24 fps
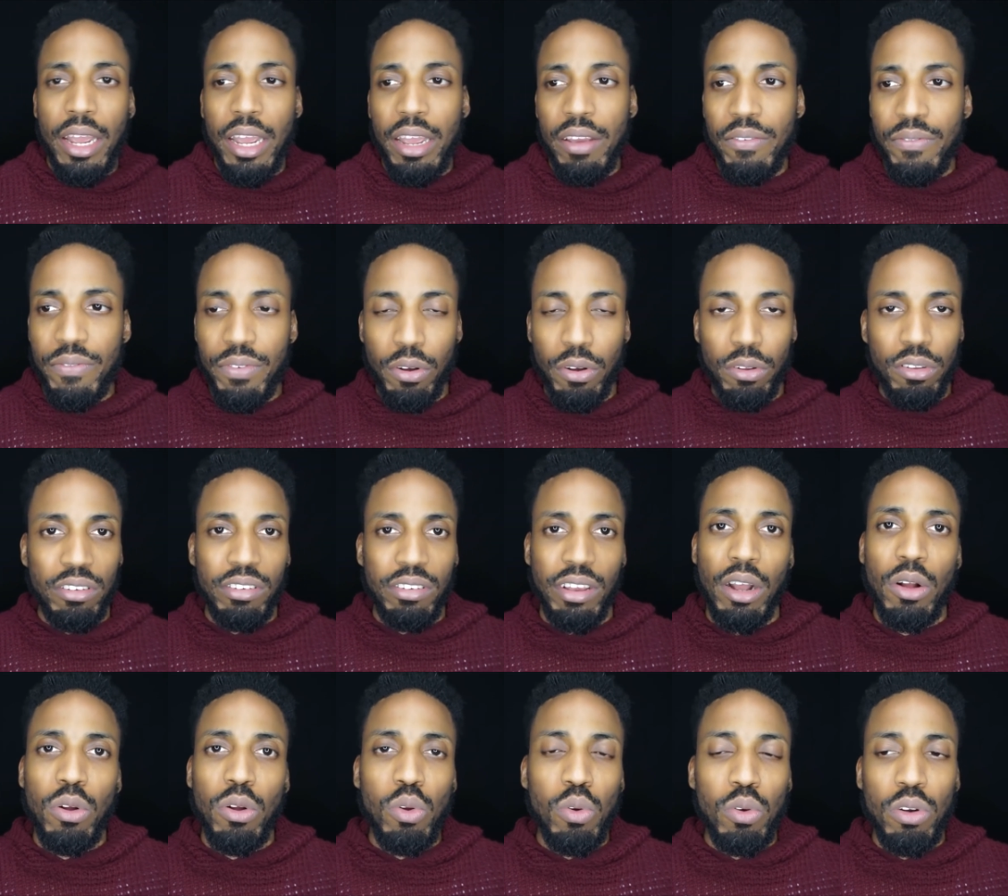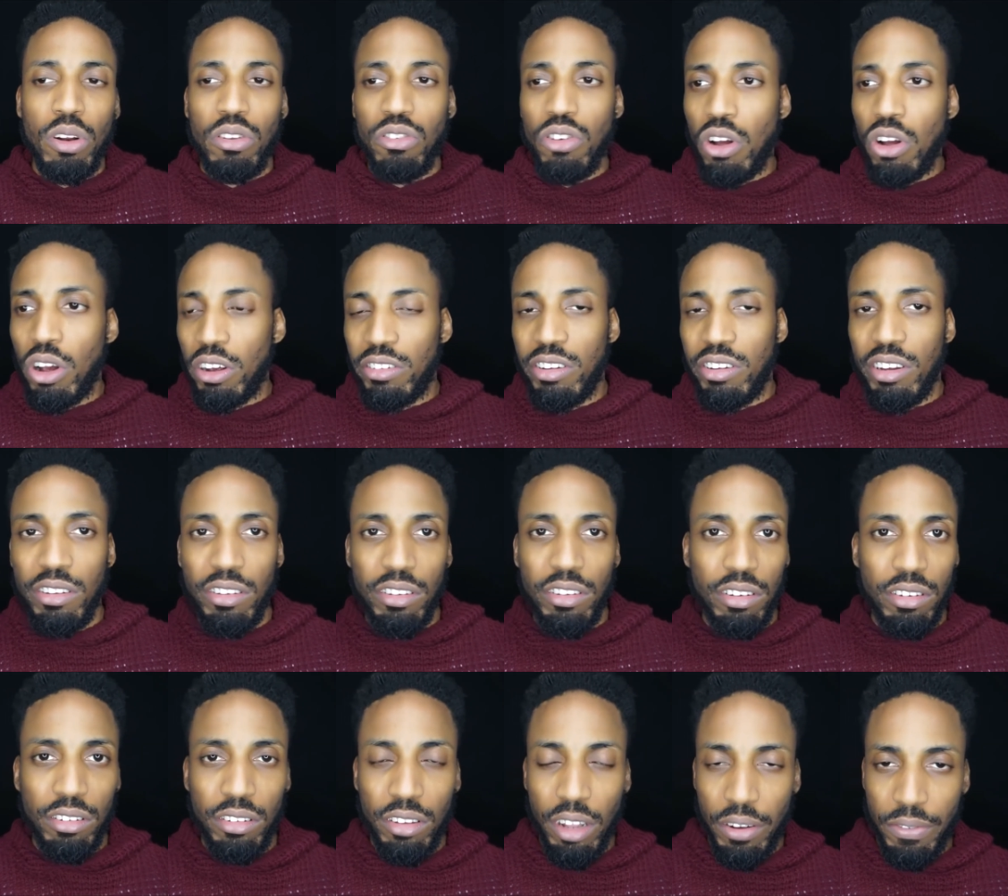It filters out all the
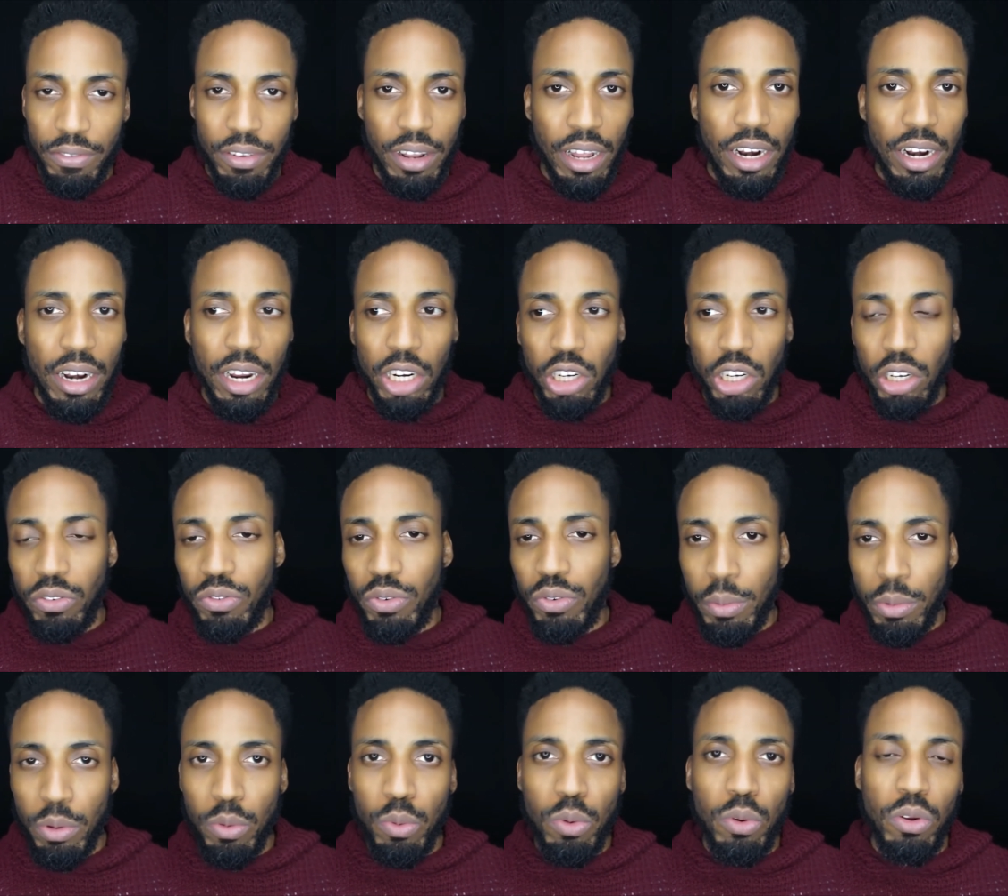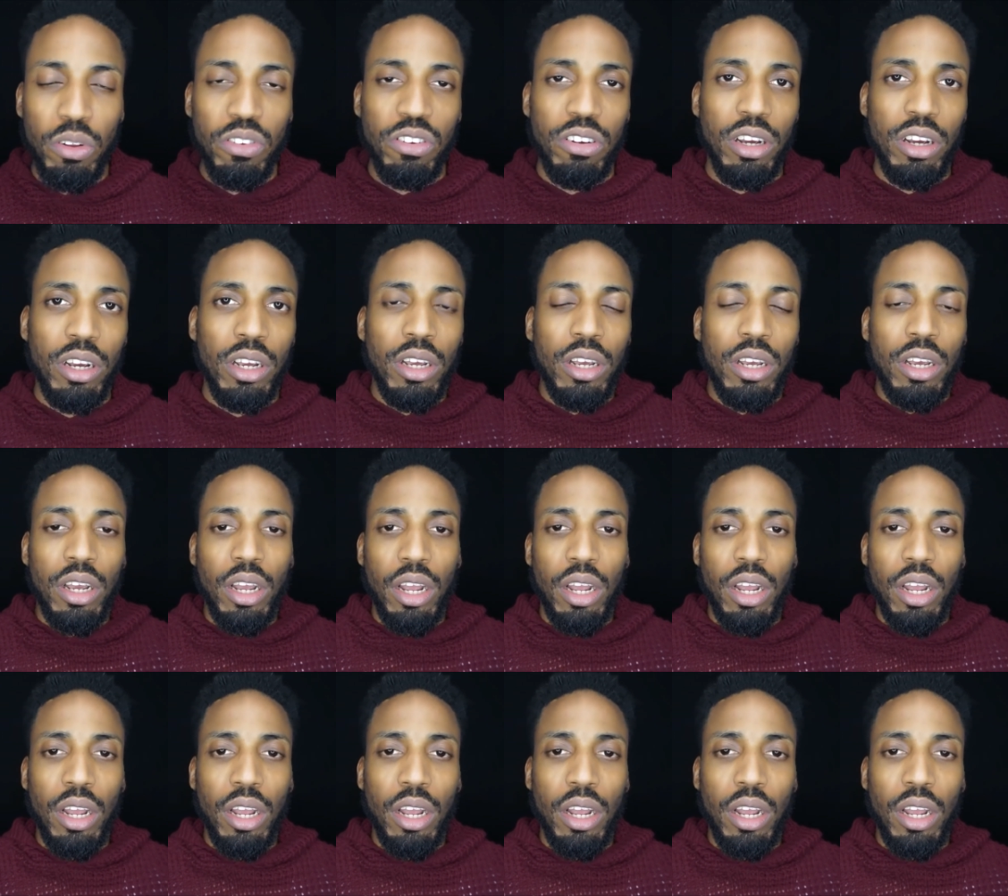toxins and stuff of that nature from the water,